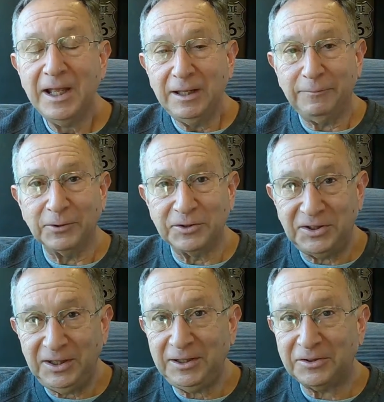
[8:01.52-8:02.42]
If you're
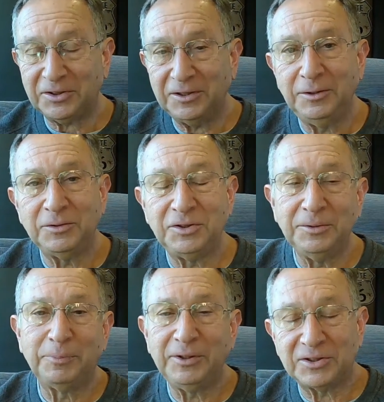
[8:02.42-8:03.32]
seeing this on
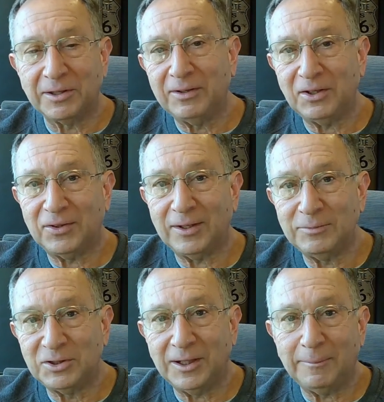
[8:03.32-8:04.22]
YouTube, please give it a
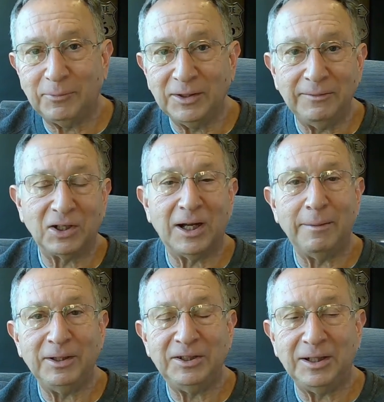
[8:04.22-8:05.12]
thumbs up. Leave a
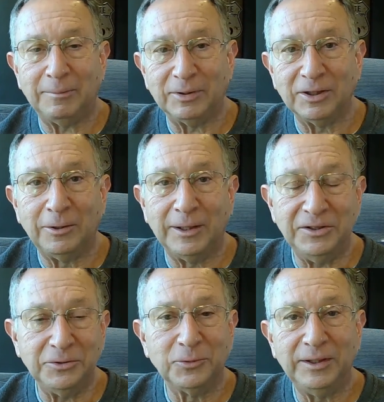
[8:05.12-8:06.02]
comment down below. I
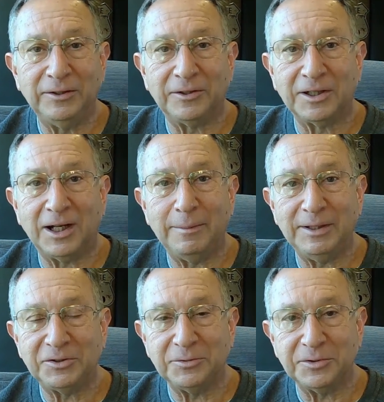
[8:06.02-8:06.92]
do read all
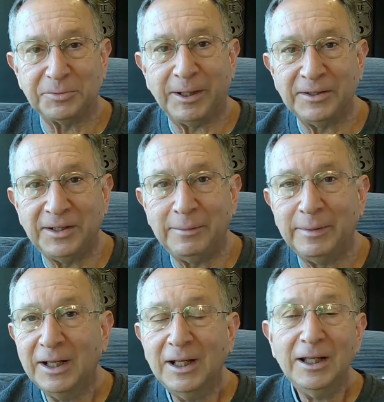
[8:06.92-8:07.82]
comments and respond to
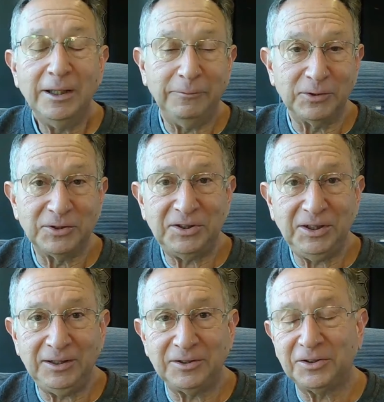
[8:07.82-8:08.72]
them. If you're
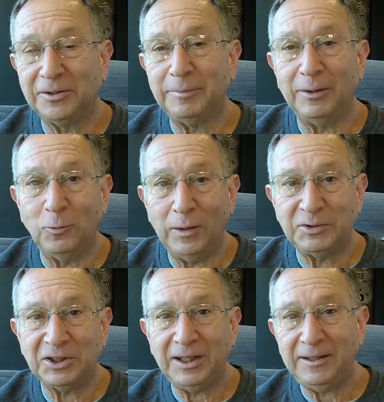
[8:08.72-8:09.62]
seeing this on my
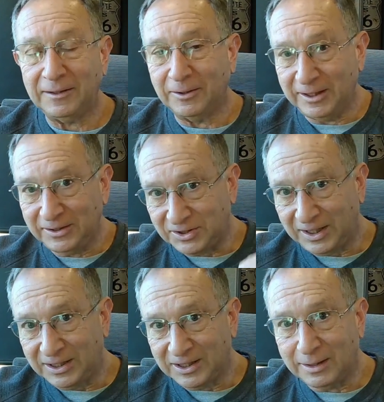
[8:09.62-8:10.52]
website, there is
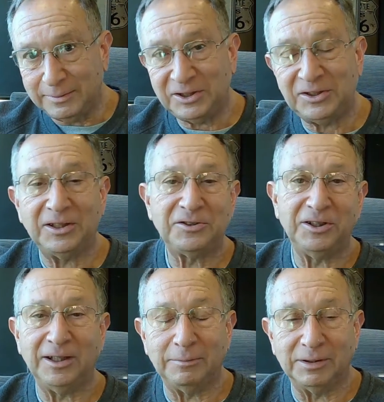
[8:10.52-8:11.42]
a comment
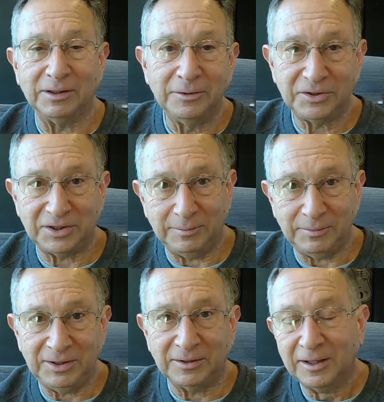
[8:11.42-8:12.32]
section down below.
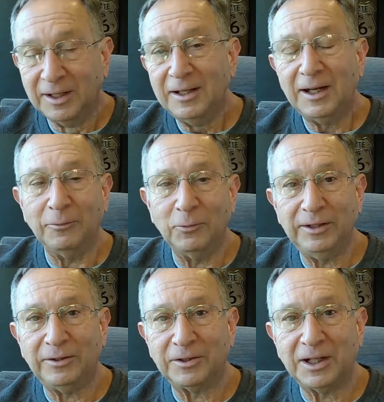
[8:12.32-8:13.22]
Same deal. I
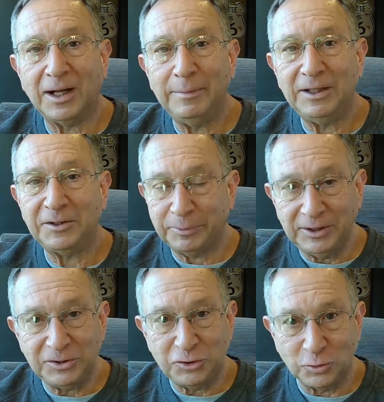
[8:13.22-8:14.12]
read all comments.
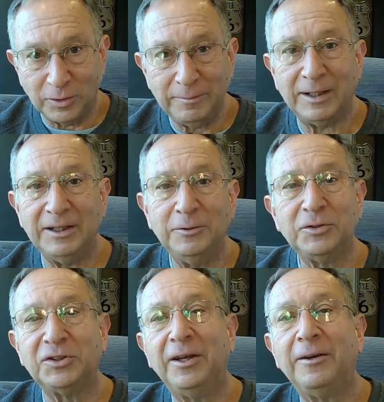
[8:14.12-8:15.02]
Please join my
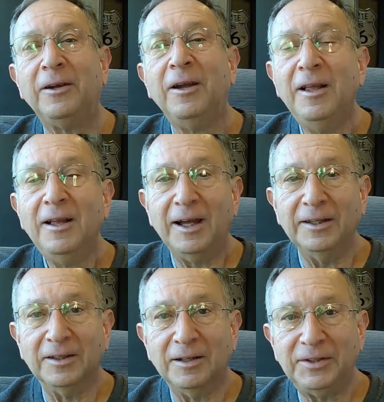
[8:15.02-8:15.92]
newsletter.
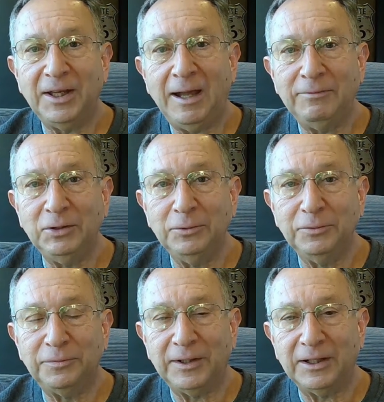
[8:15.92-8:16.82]
I'd love to have
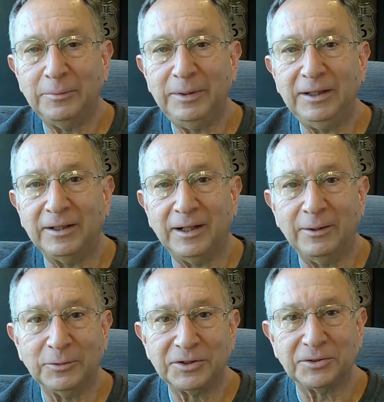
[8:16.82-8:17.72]
you follow me, and I
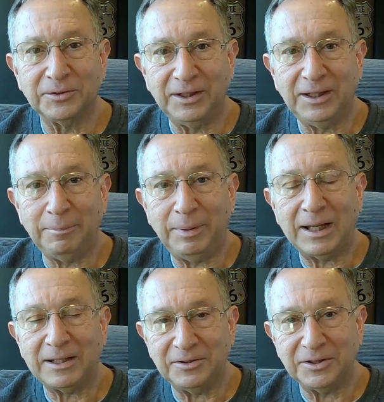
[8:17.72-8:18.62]
will certainly get
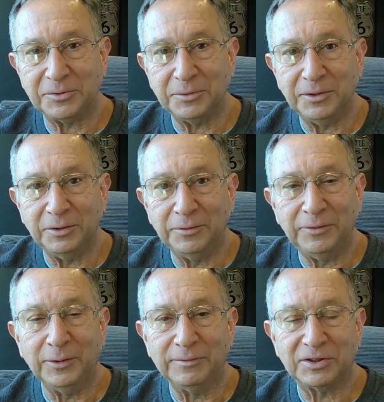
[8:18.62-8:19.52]
back in touch with you
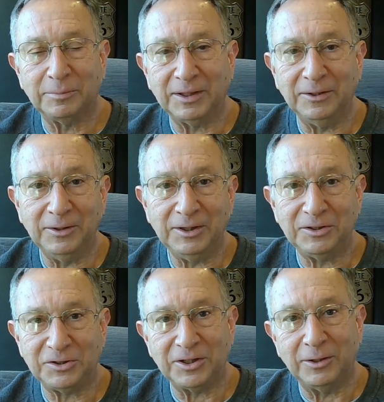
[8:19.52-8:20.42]
if you have something you need
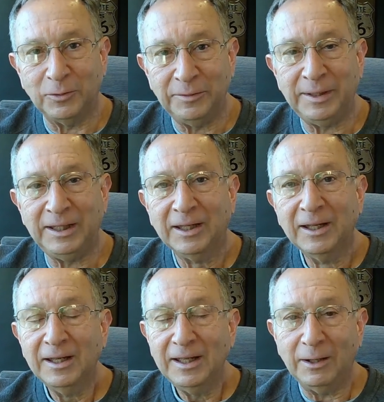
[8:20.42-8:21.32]
to share with me
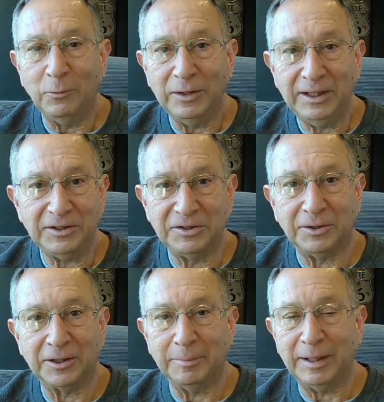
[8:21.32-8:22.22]
and we need to
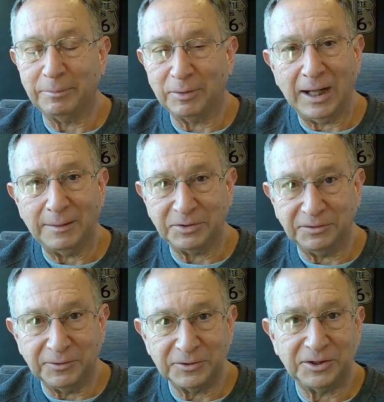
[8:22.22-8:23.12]
talk about, perhaps
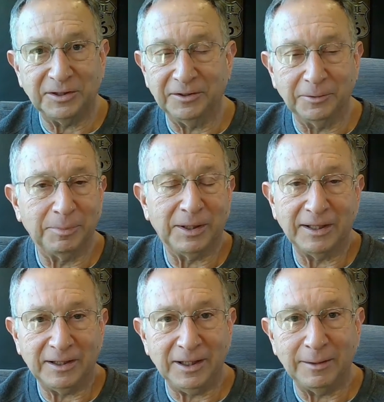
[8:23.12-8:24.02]
if you're selling or
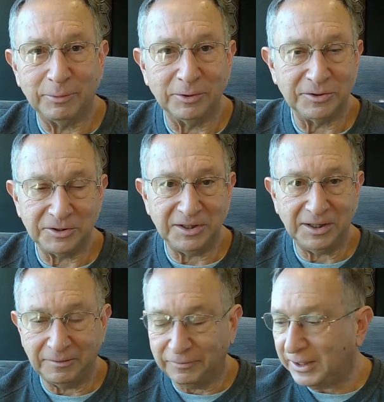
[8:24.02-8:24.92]
buying a camper or just
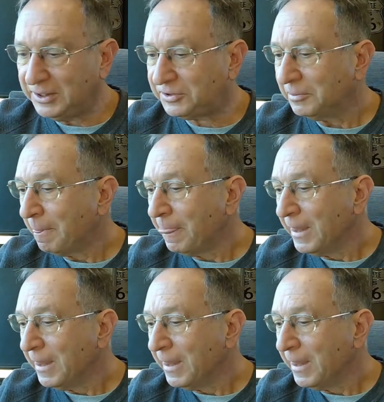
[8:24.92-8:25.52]
need advice.